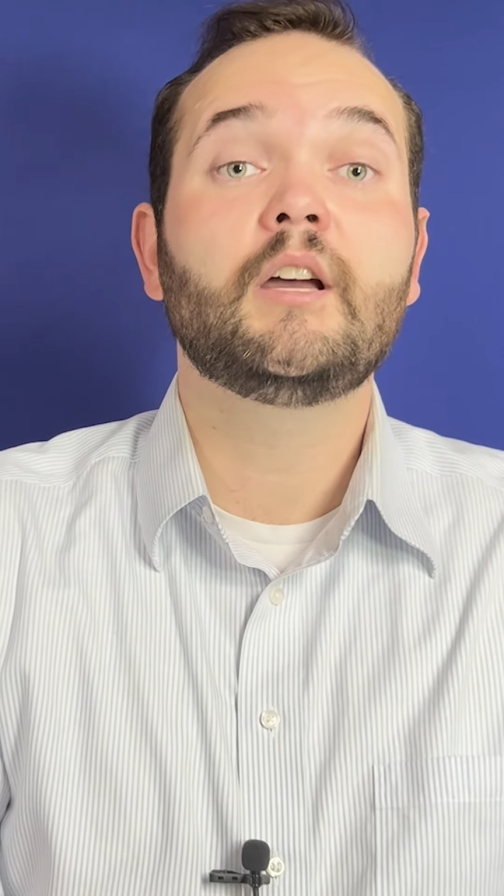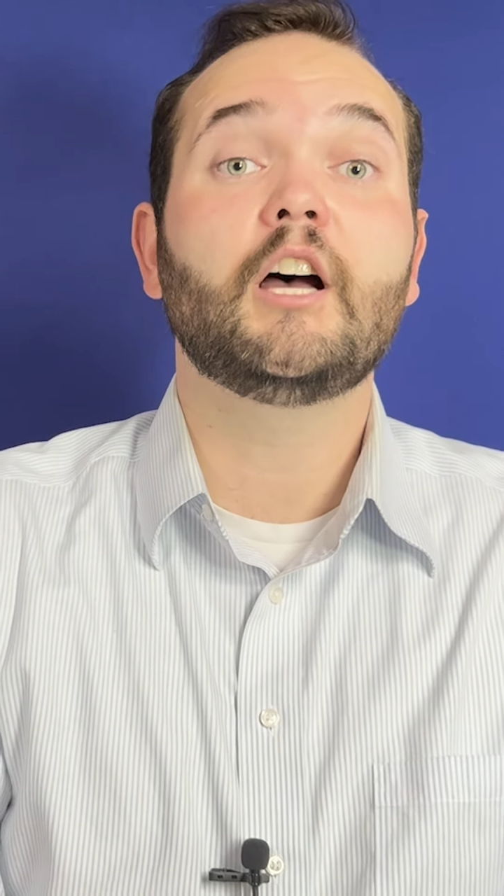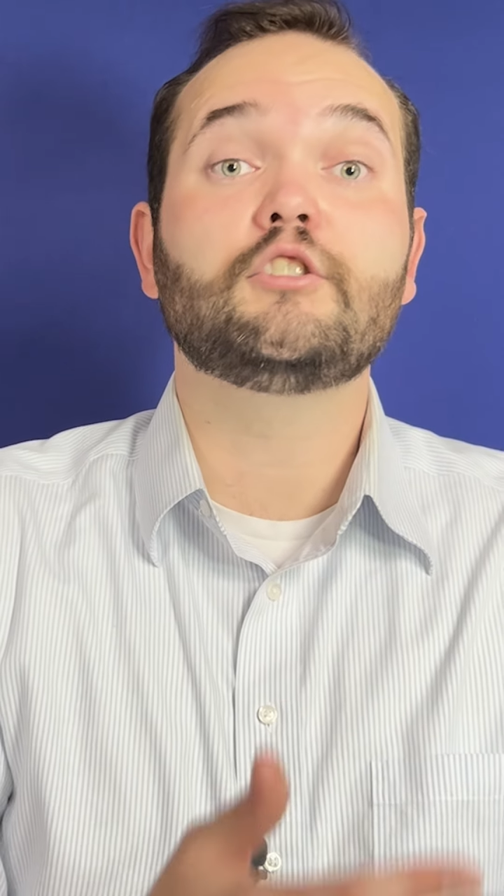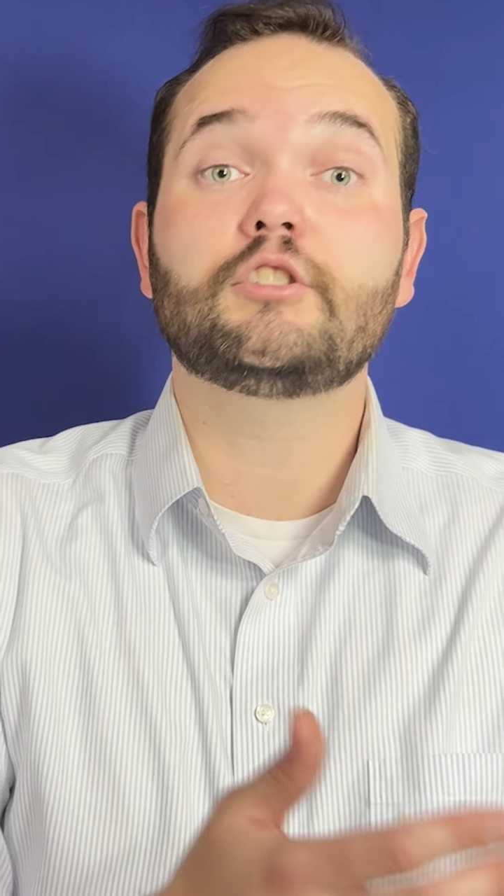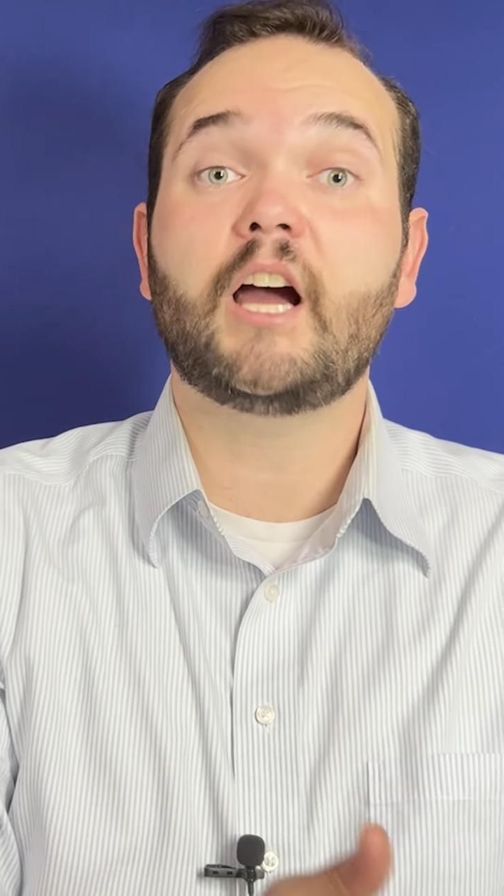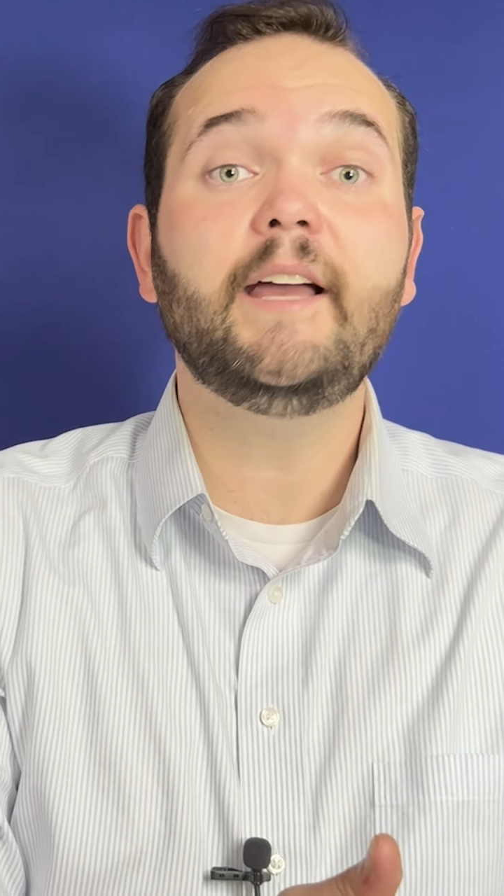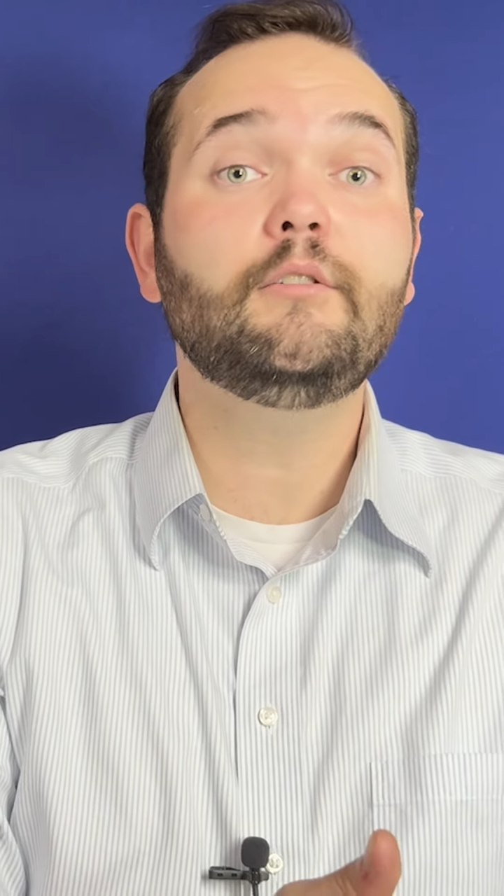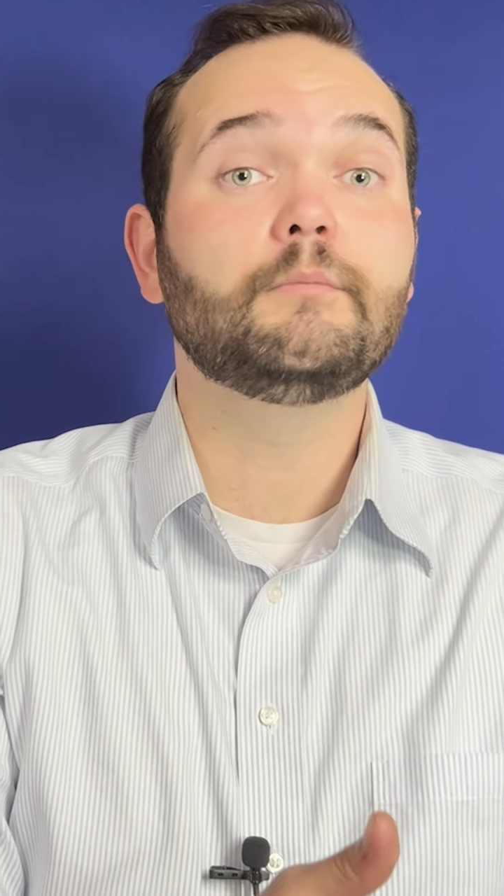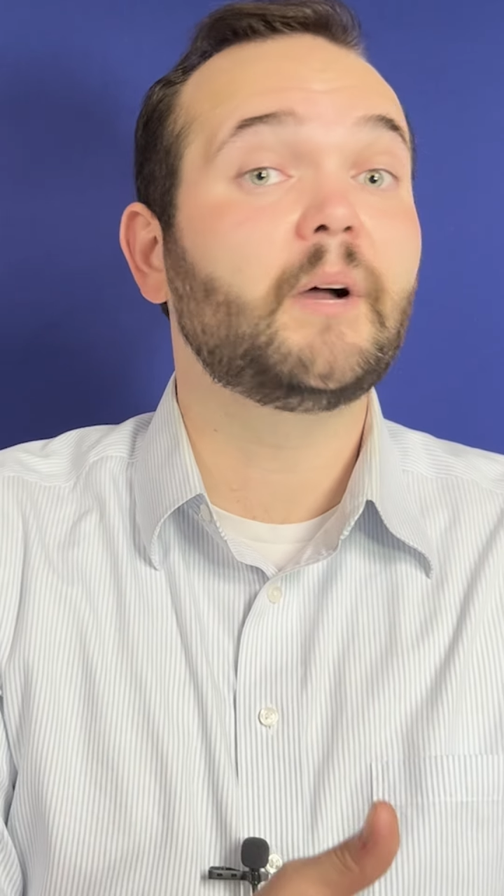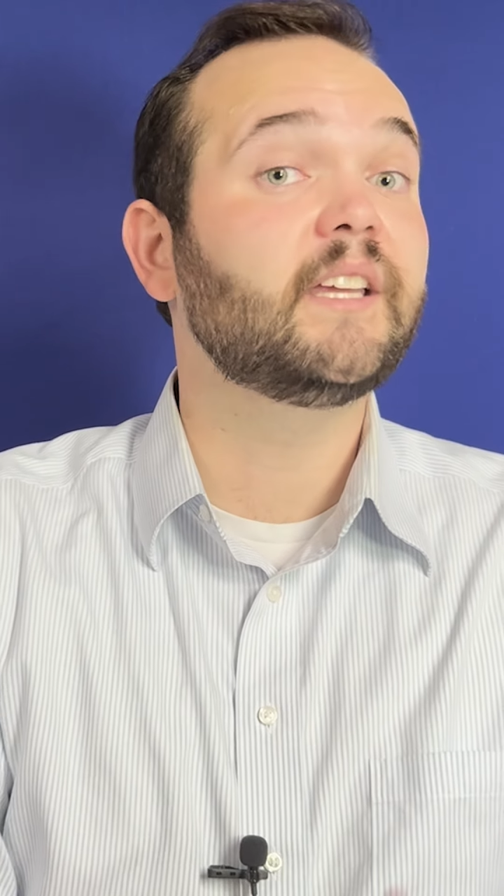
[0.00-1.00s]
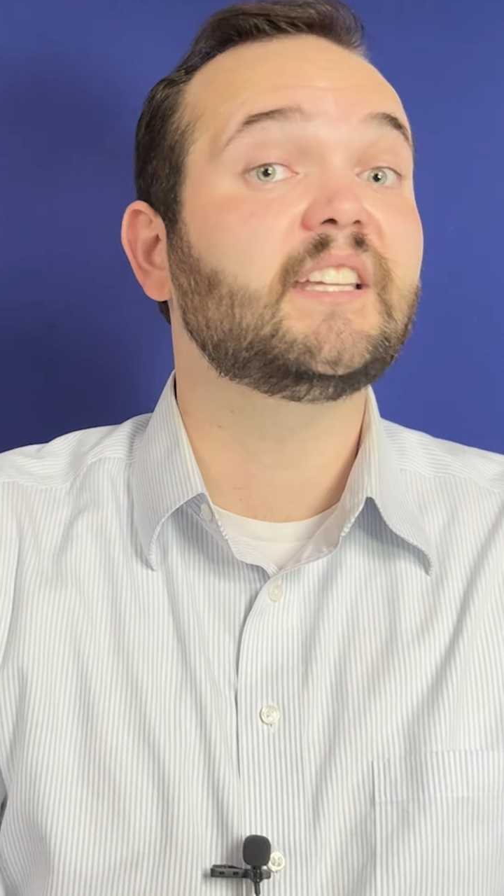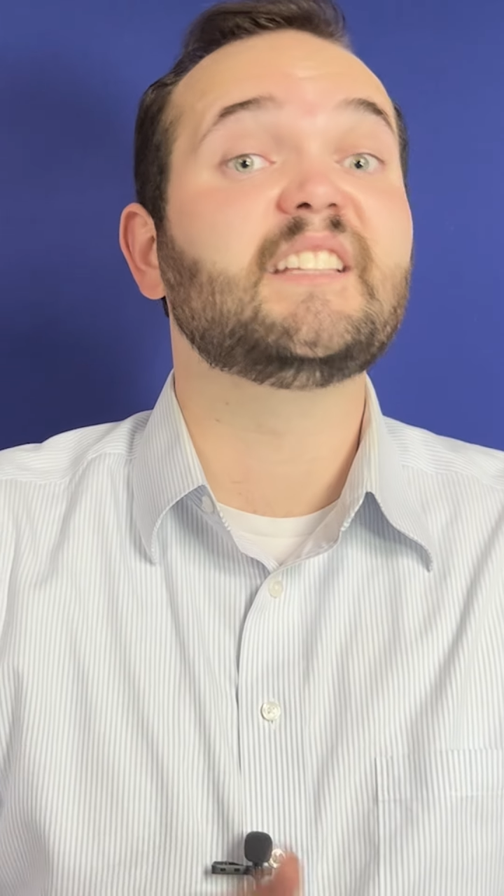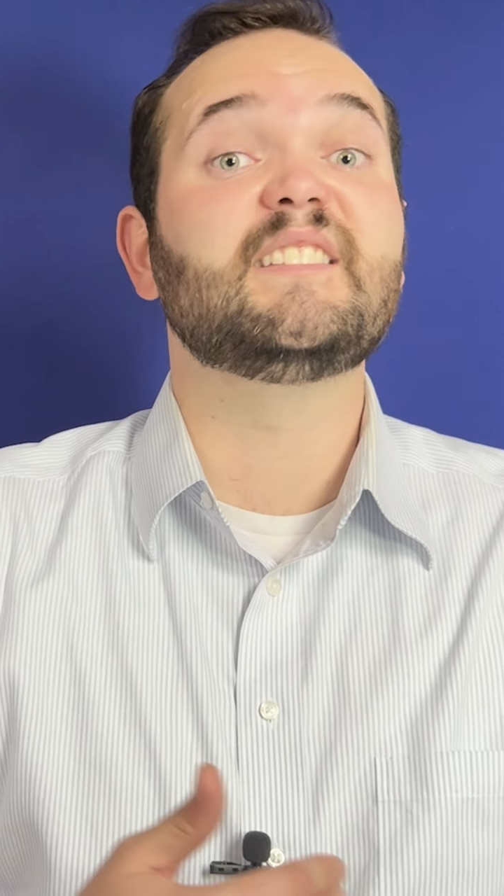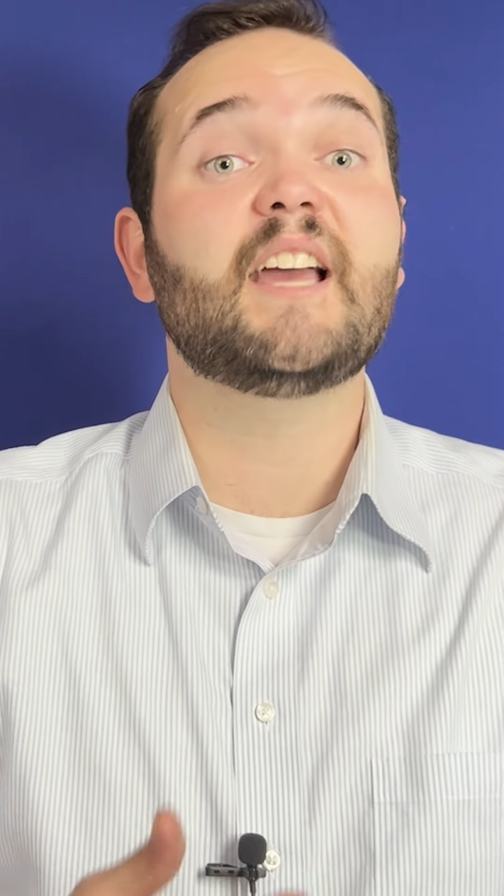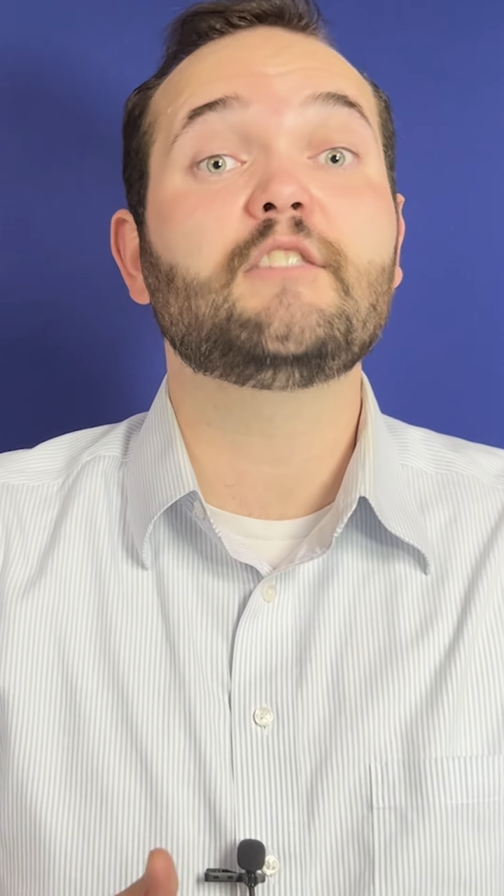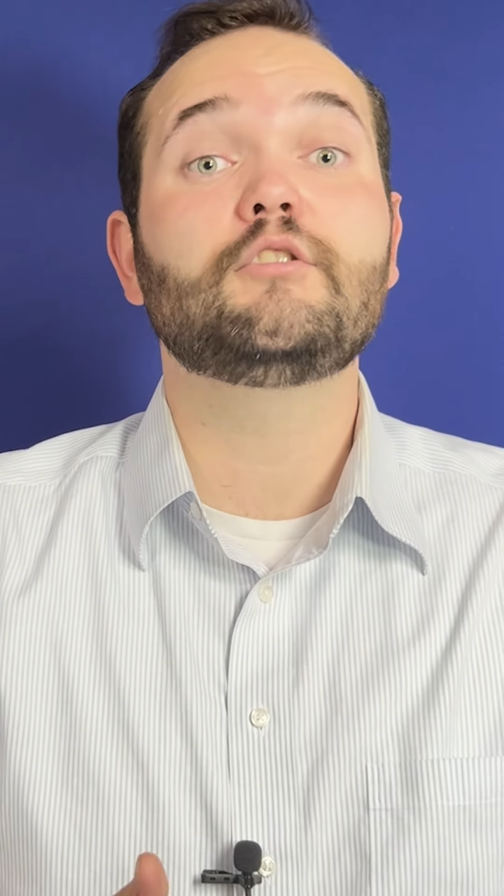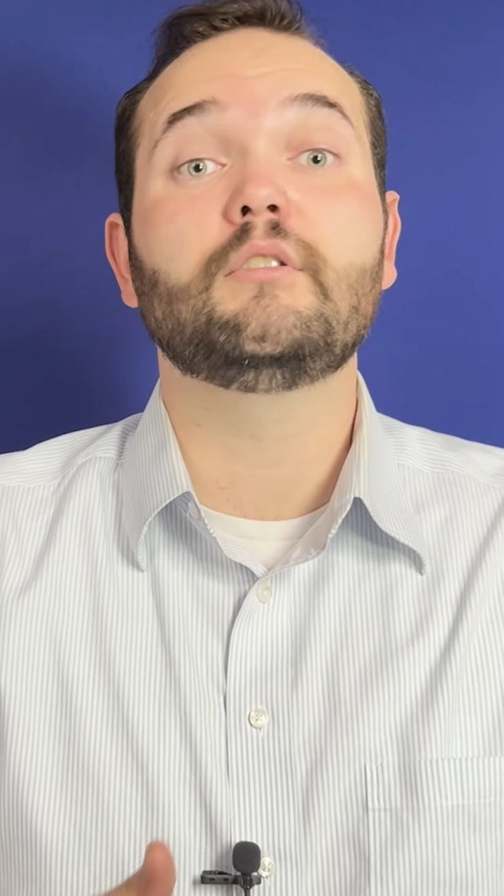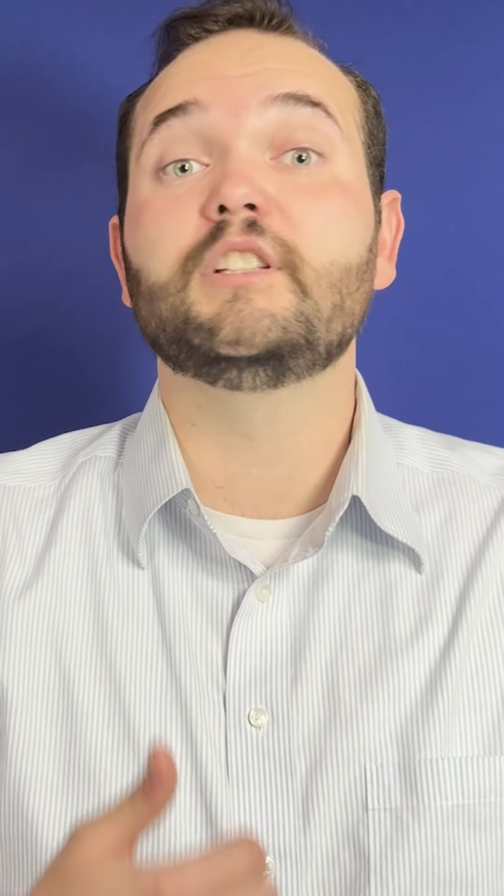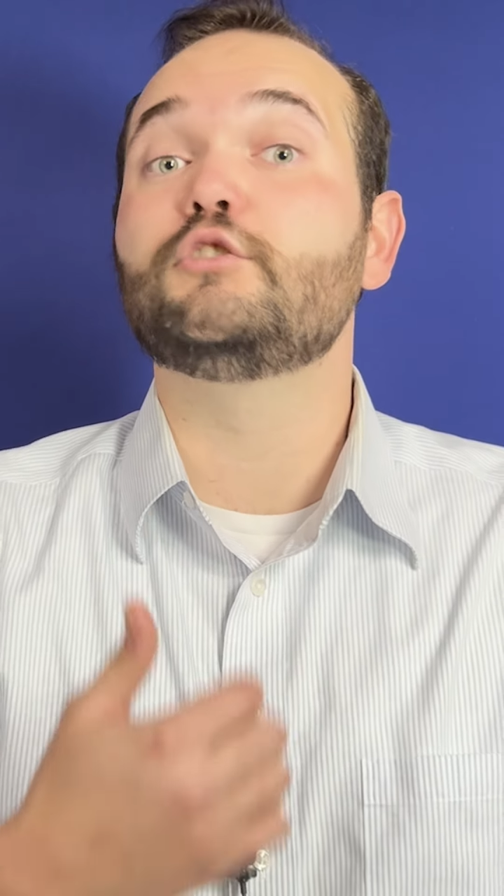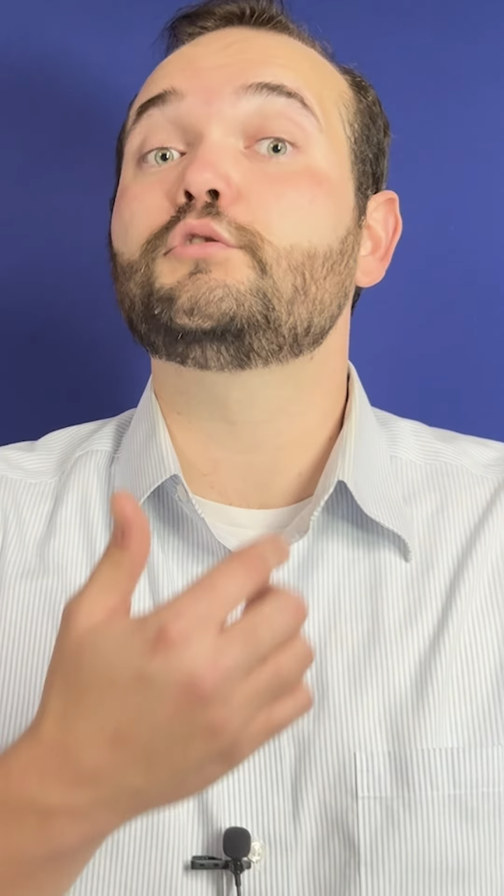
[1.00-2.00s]
a child might
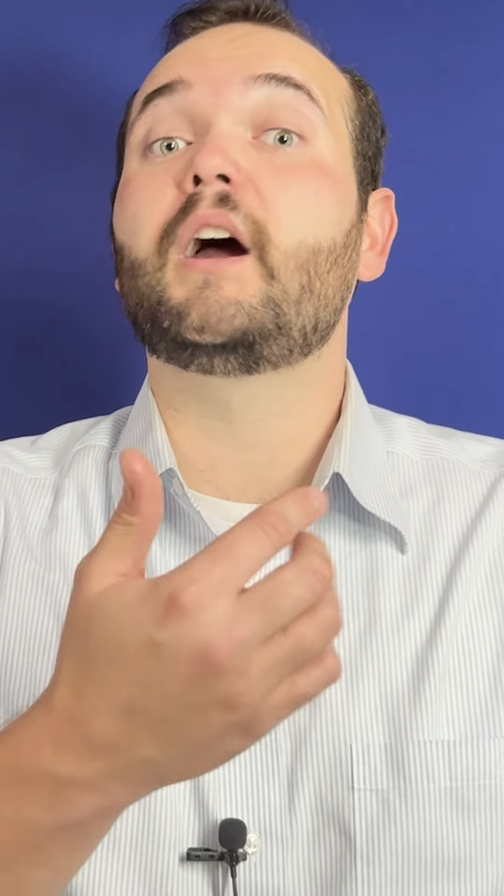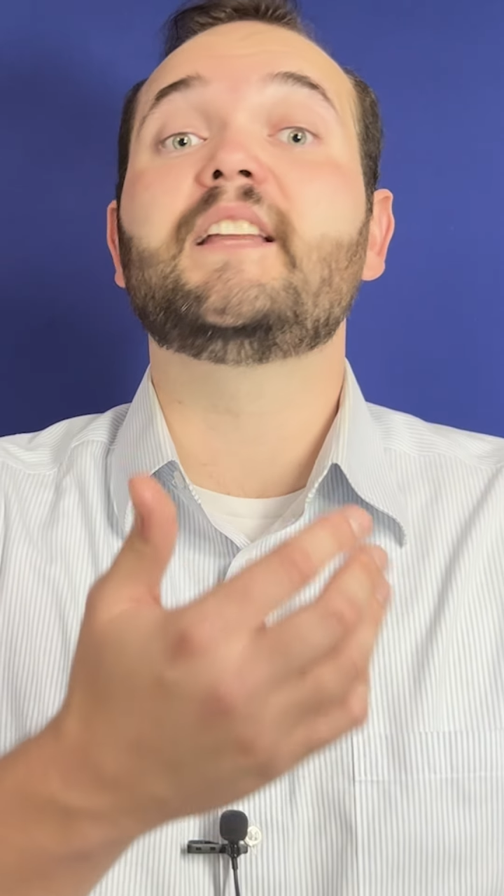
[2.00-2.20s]
intentionally try